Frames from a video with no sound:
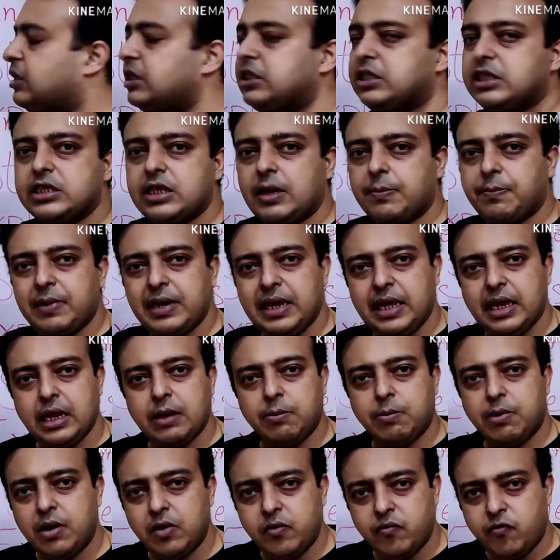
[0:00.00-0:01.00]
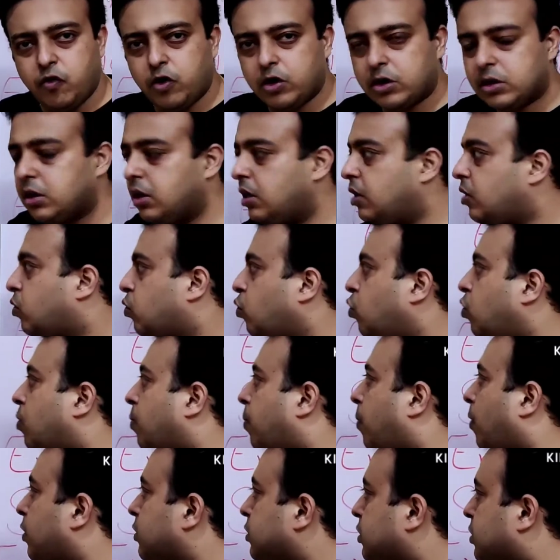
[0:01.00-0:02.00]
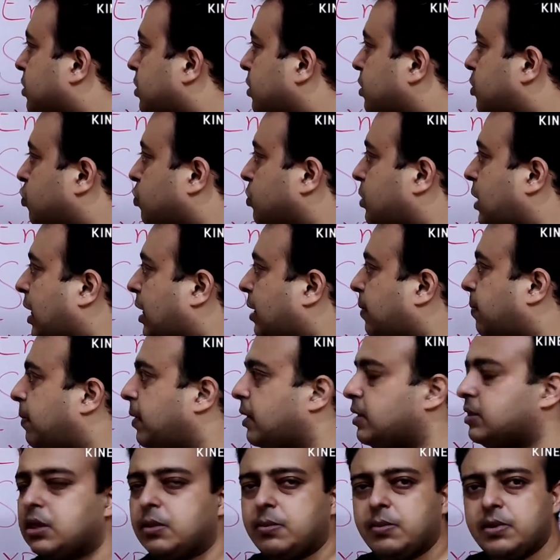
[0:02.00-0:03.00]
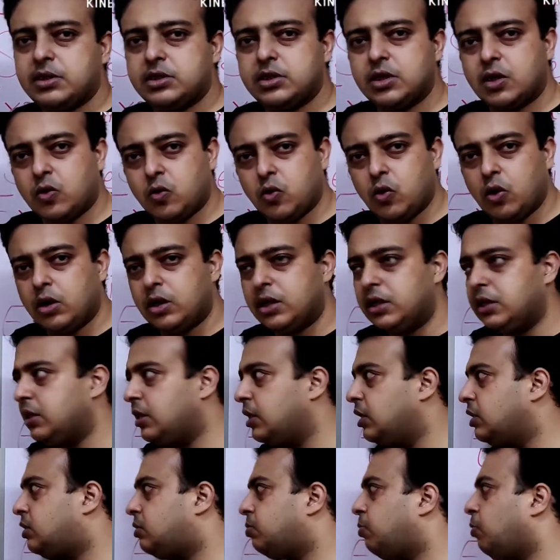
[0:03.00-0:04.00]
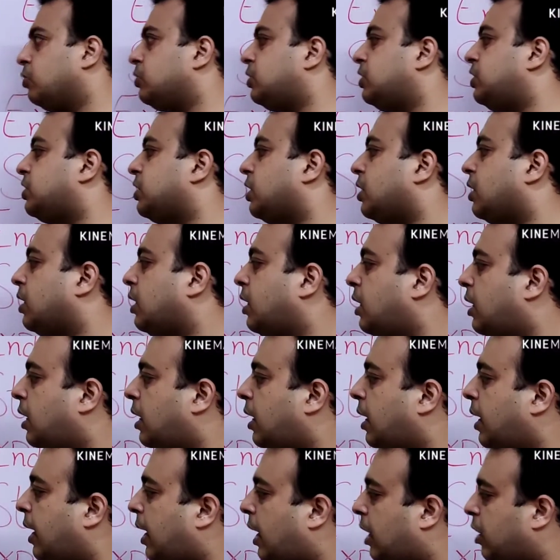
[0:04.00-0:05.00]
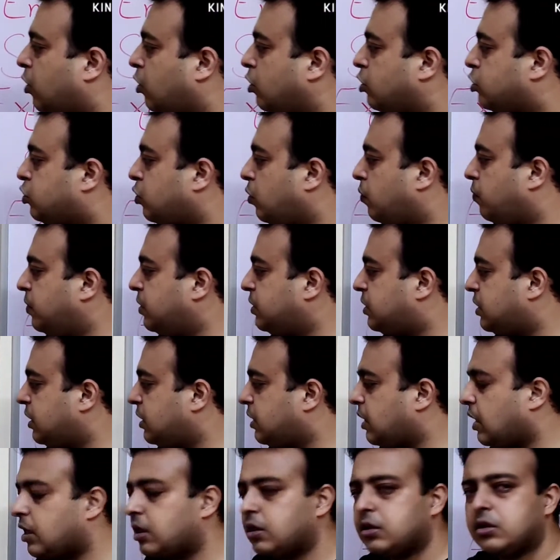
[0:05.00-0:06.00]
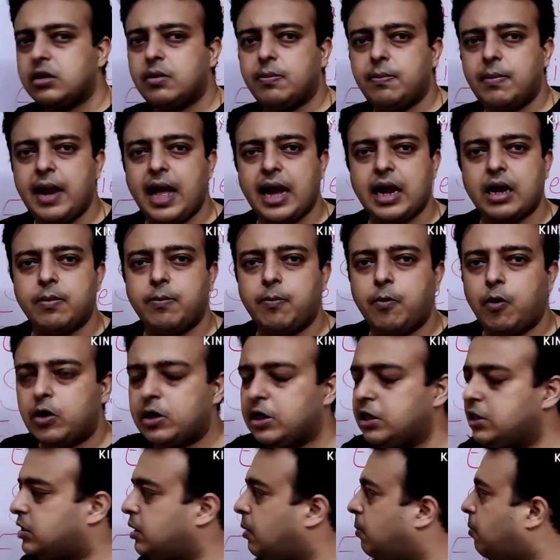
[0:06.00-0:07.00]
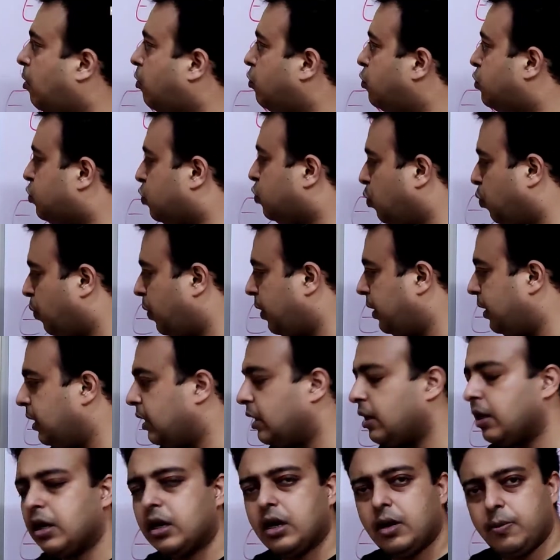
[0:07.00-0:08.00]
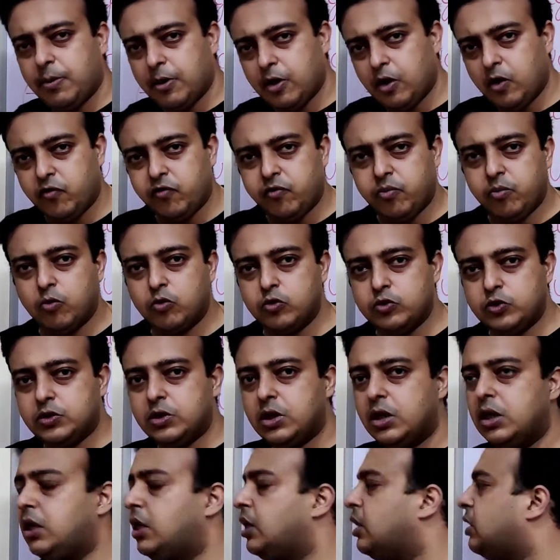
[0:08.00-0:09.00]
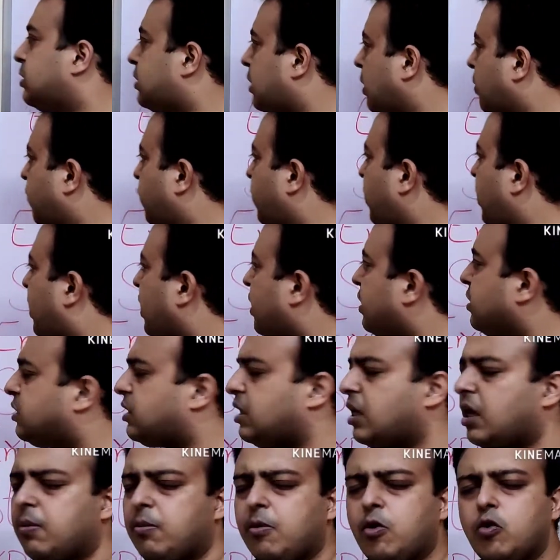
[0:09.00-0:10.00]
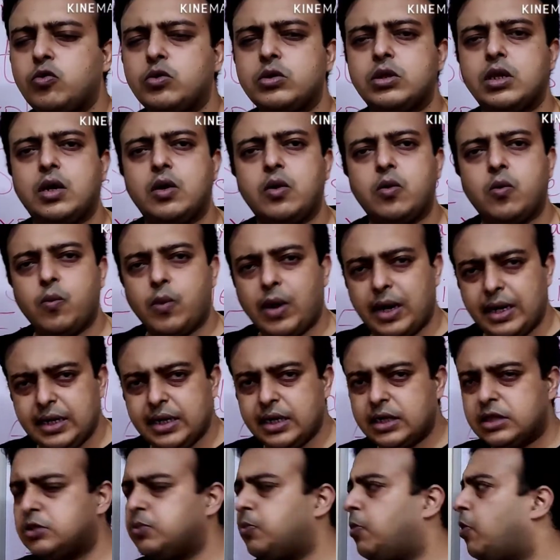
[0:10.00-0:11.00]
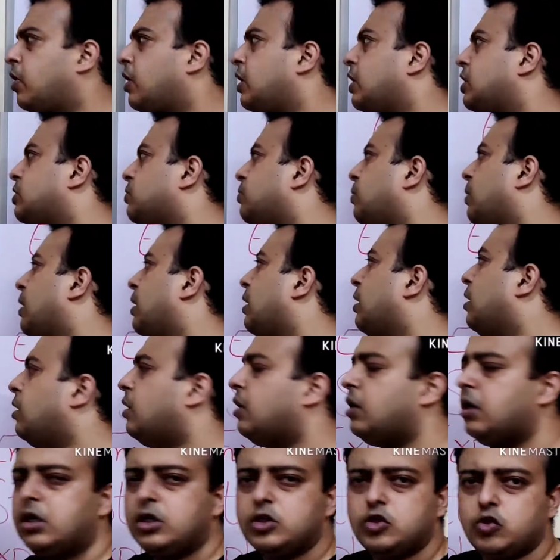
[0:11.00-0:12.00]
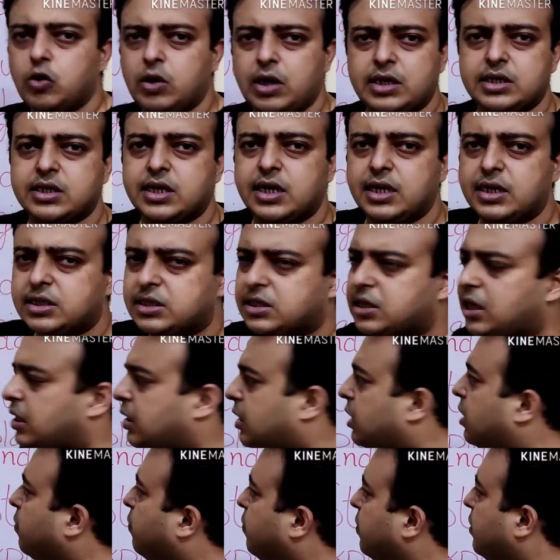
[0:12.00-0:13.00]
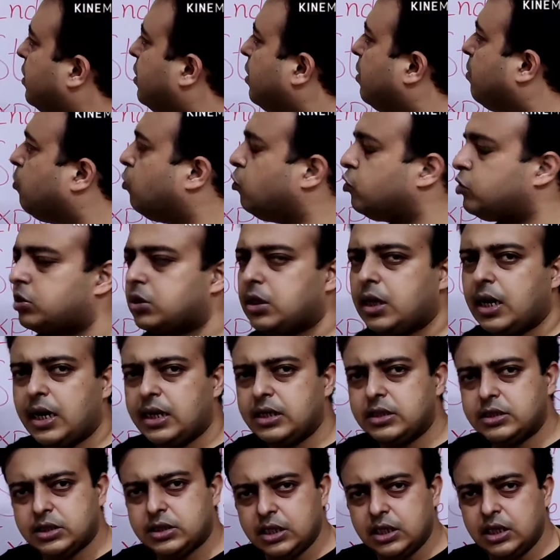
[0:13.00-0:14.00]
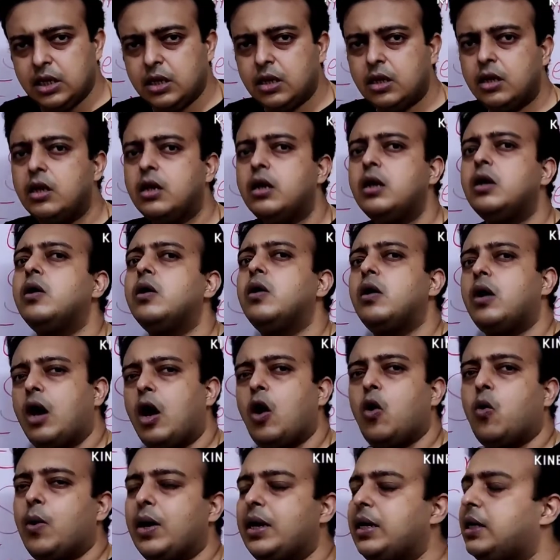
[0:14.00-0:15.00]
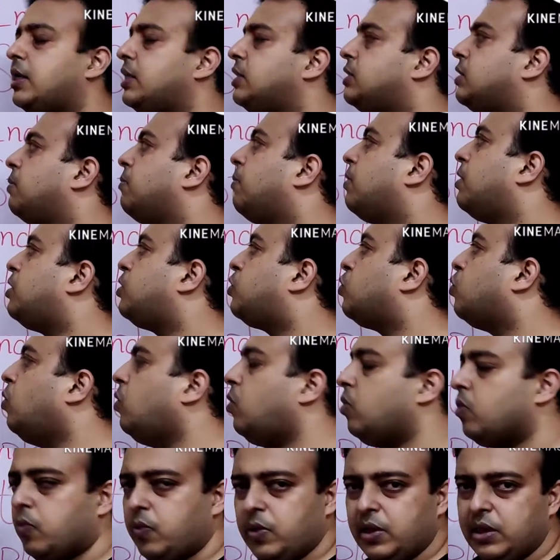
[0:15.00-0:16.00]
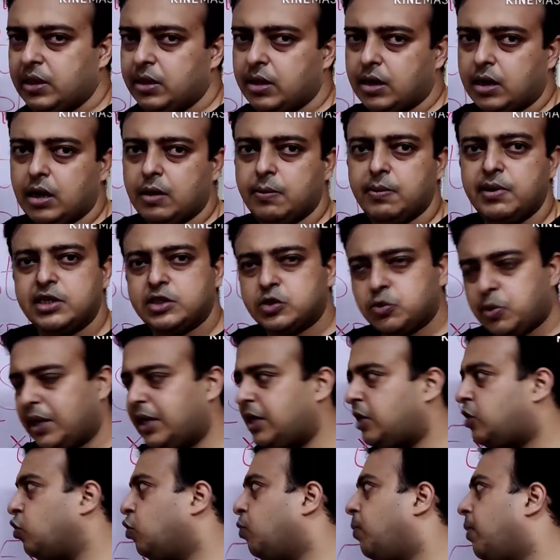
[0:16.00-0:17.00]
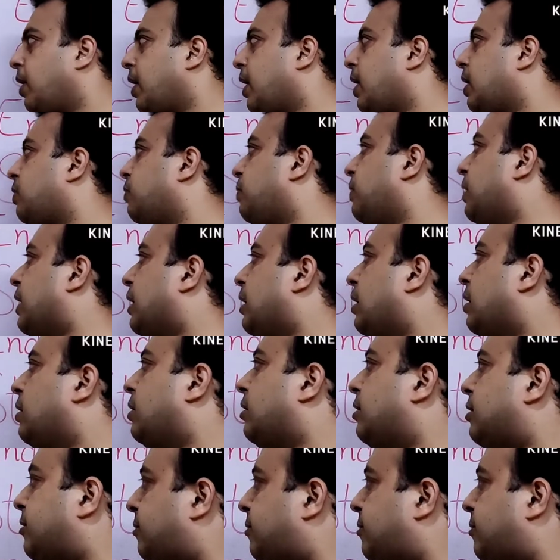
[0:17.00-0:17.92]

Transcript: This is applicable for the rook pawns, so that plays a major role in this position. And also we see that the black pawn is about to win in couple of moves. Same we can say about the white h pawn as well. So let's get started with the moves and see how white is able to win the game. It's white to play and win.